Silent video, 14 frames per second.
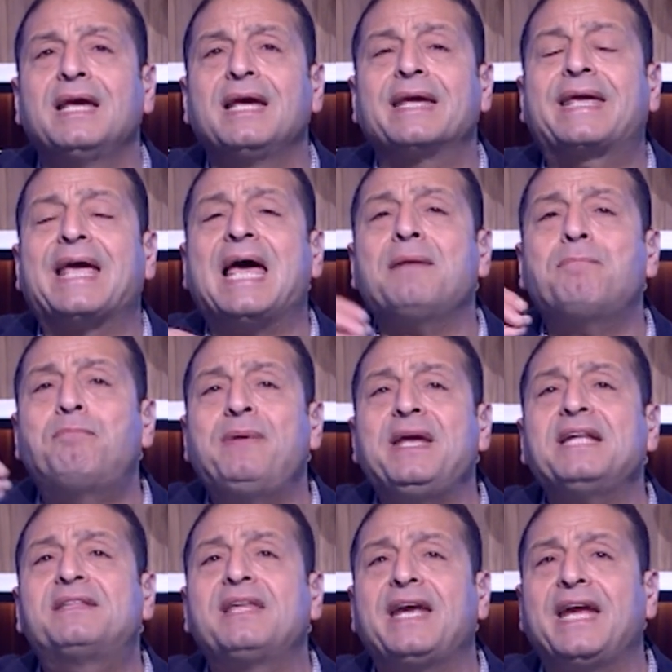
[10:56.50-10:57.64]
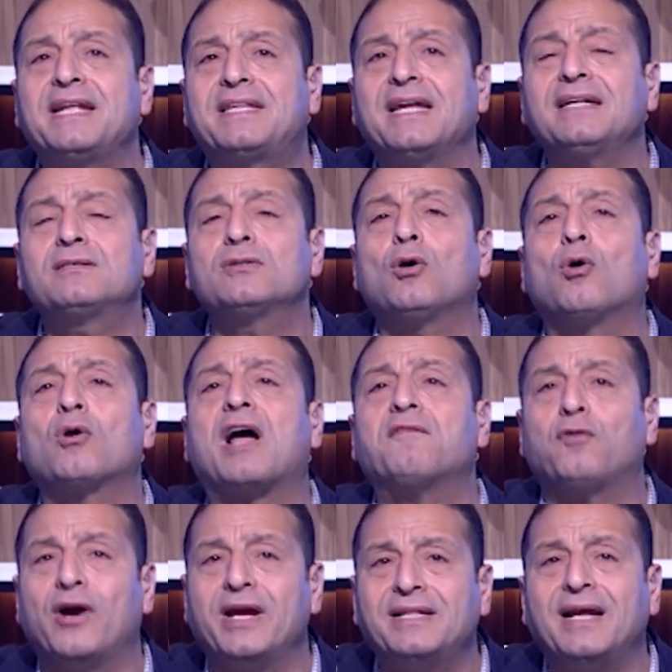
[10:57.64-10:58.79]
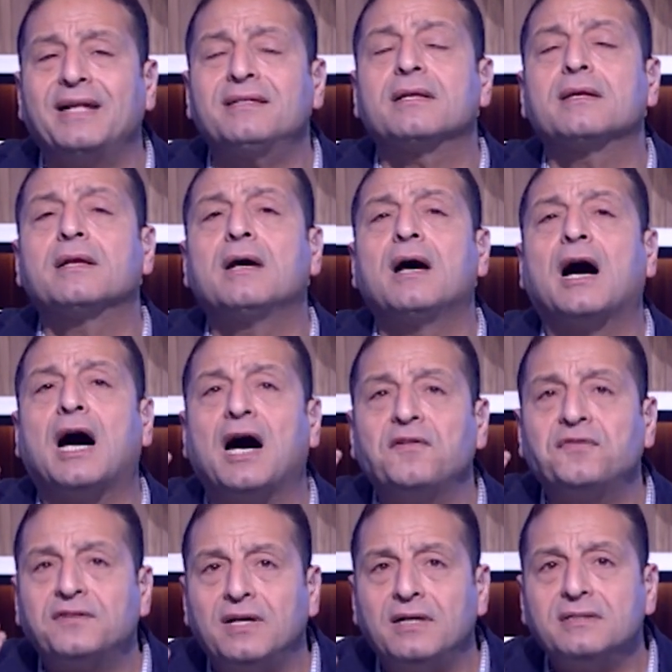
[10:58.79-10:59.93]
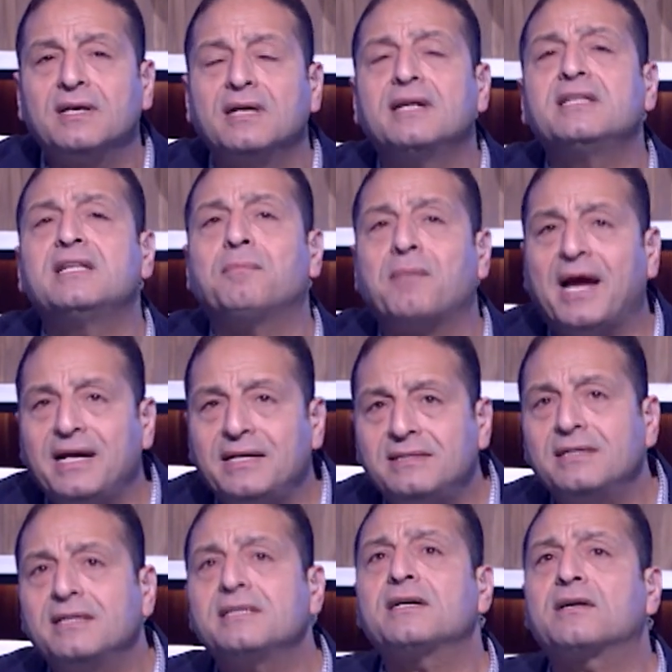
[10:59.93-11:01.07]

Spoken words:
can be treated or avoided after minimize the